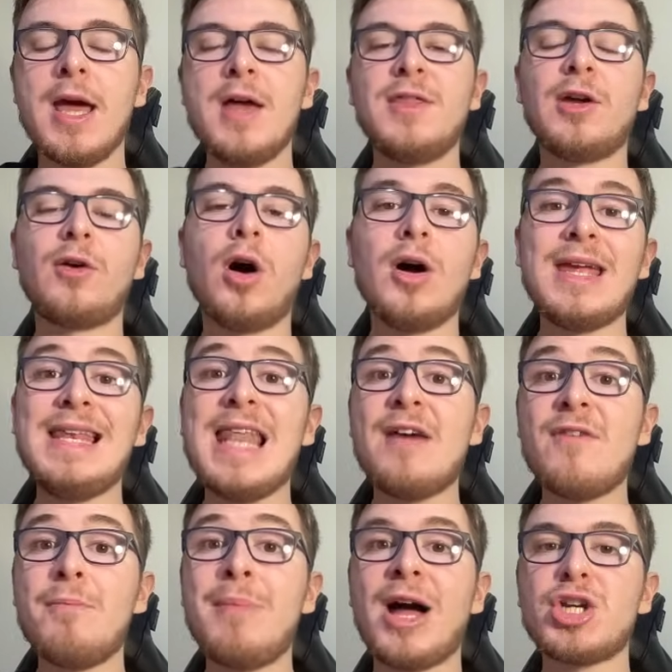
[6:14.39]
There are
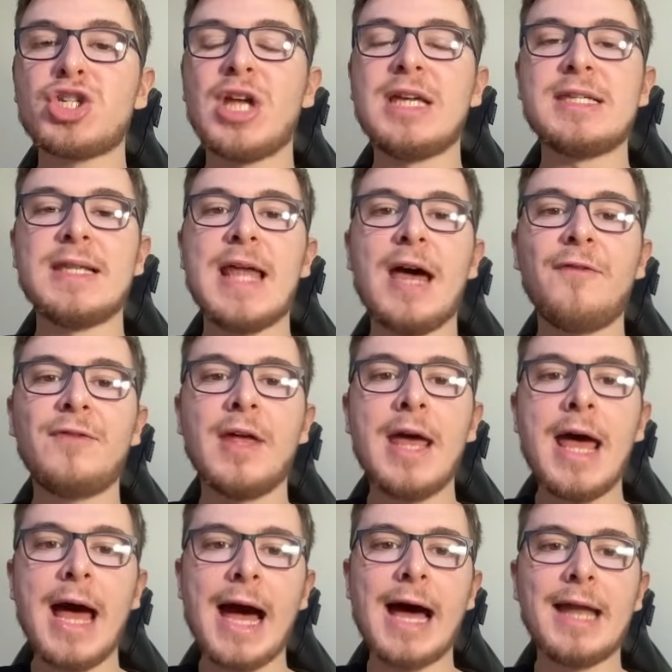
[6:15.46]
11 match days left,
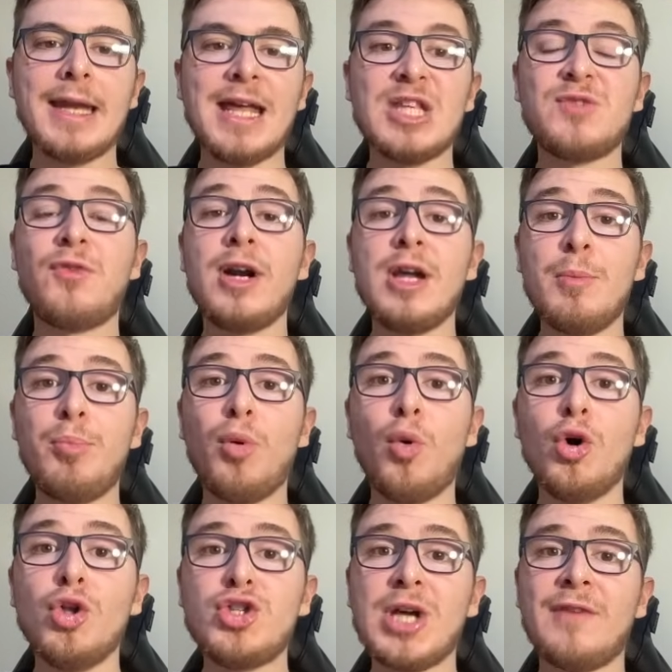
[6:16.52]
and it's very
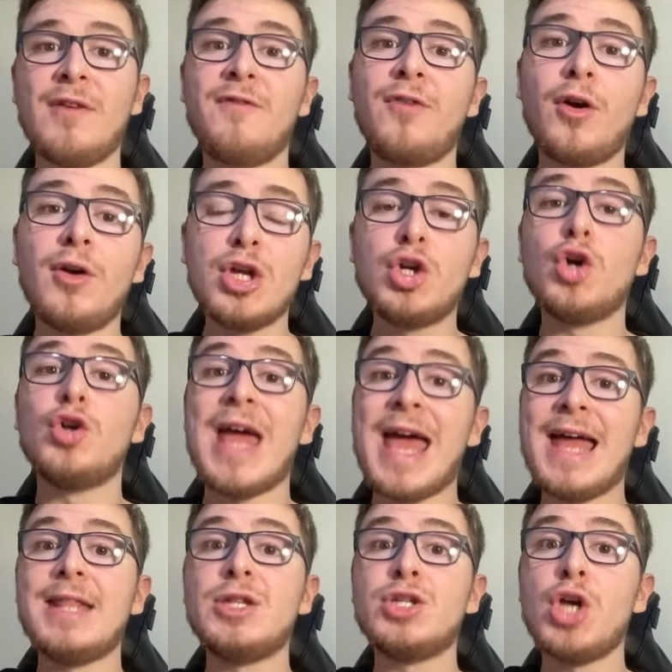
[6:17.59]
important to have a very good
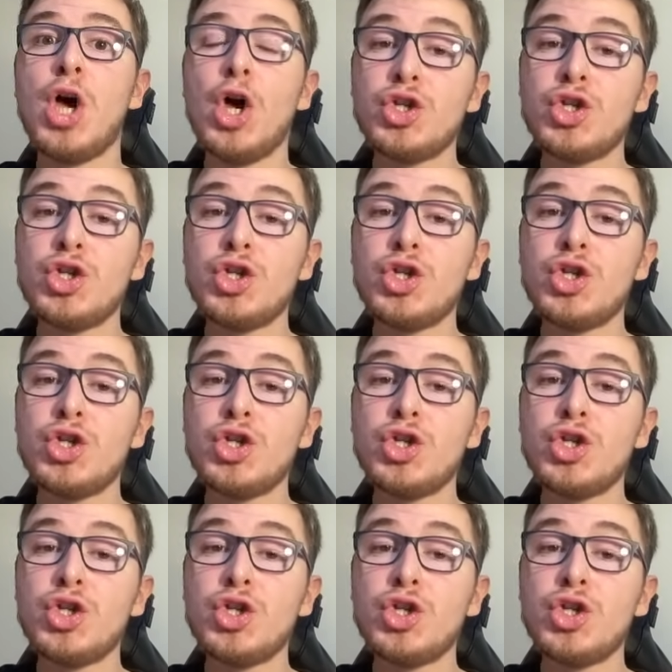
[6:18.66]
end